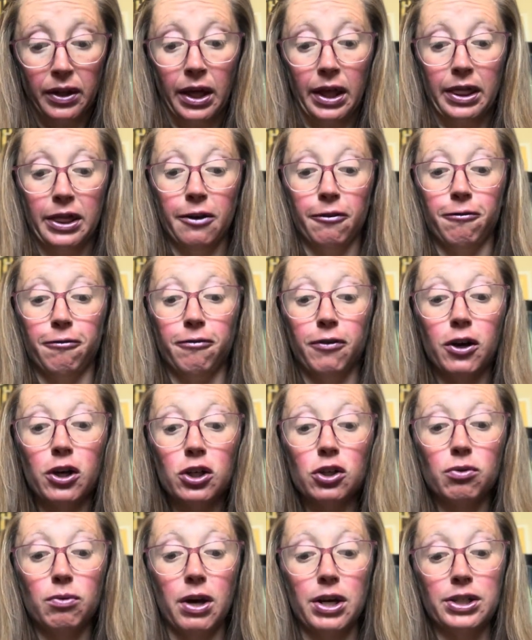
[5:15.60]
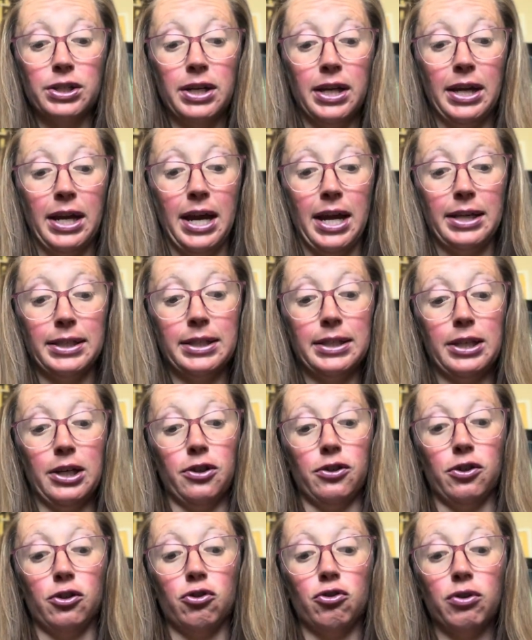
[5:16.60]
the first question I asked, there's
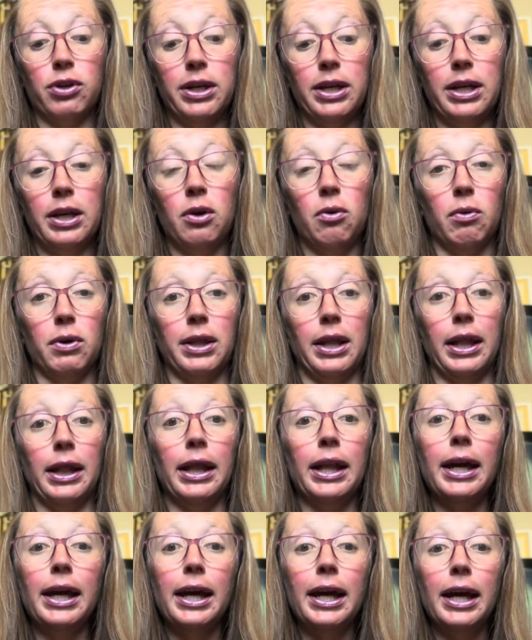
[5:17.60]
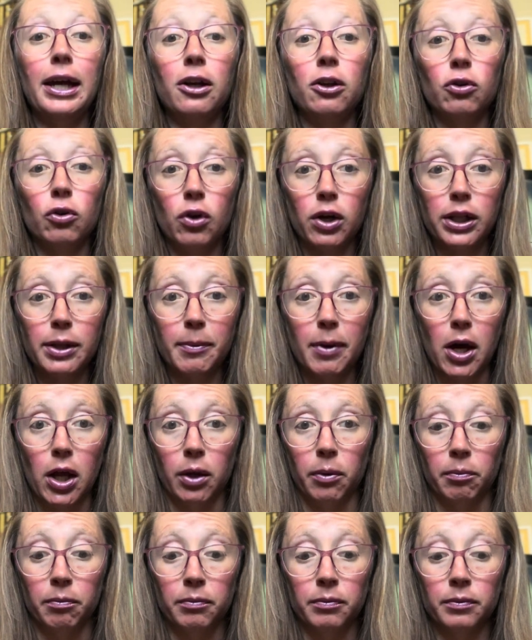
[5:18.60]
a tree with a little door at the bottom.